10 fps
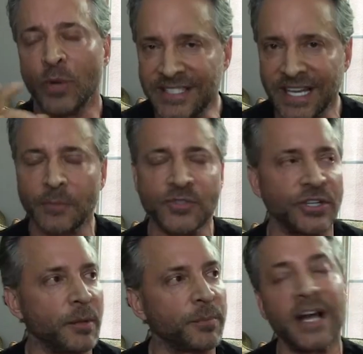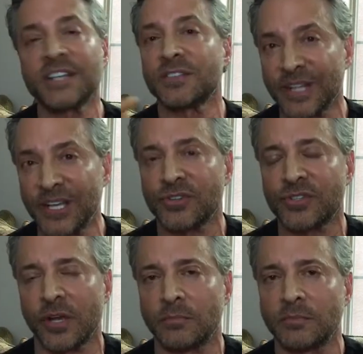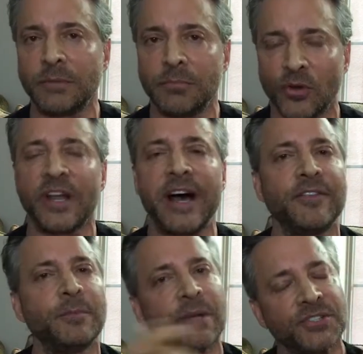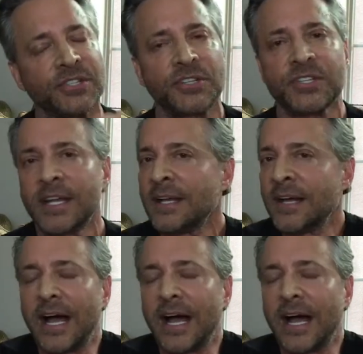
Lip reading: Redemption, the price of leadership in both life and business.